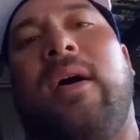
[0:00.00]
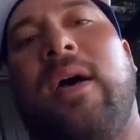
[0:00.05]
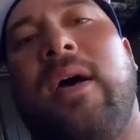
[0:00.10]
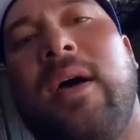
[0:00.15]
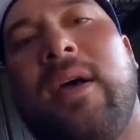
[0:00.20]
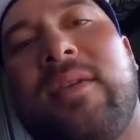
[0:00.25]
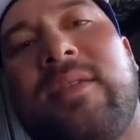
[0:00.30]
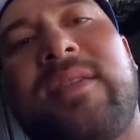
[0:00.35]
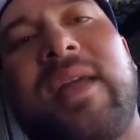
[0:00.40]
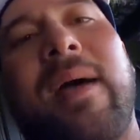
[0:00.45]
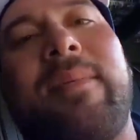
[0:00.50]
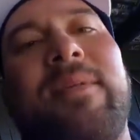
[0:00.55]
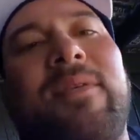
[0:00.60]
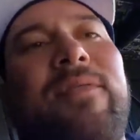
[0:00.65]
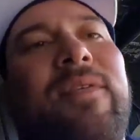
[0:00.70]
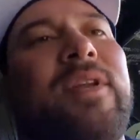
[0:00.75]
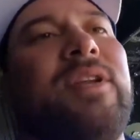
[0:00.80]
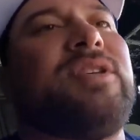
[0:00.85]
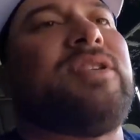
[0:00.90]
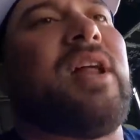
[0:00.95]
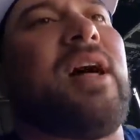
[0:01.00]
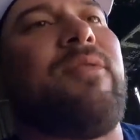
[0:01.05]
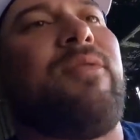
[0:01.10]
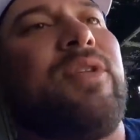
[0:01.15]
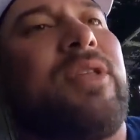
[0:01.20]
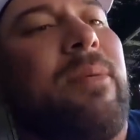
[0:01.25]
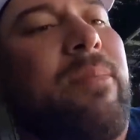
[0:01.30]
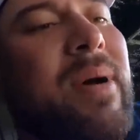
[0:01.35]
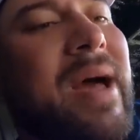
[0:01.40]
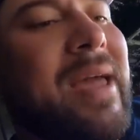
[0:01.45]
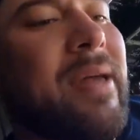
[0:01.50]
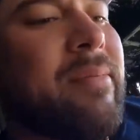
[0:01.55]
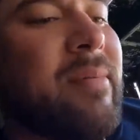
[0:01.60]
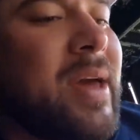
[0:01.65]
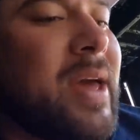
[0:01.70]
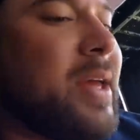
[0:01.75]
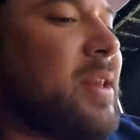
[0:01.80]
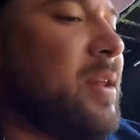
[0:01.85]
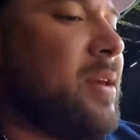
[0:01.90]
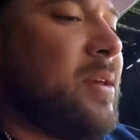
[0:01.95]
It's time to finish it off with the bike,
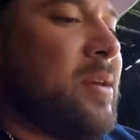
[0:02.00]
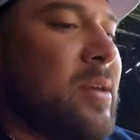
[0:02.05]
man.